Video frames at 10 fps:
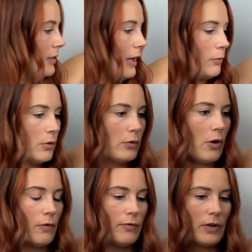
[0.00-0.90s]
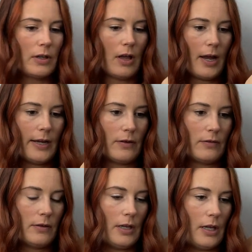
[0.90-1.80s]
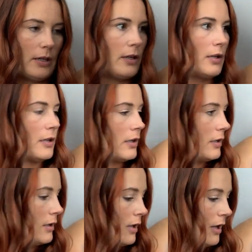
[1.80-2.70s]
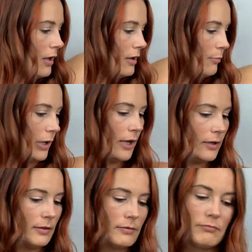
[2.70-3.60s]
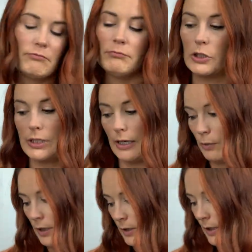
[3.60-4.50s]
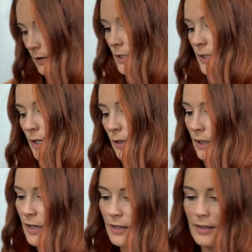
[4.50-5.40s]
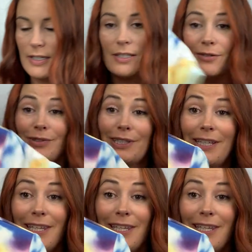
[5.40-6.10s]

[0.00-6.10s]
That won't go for a lot, I don't think, but multi-quantity listing. These are really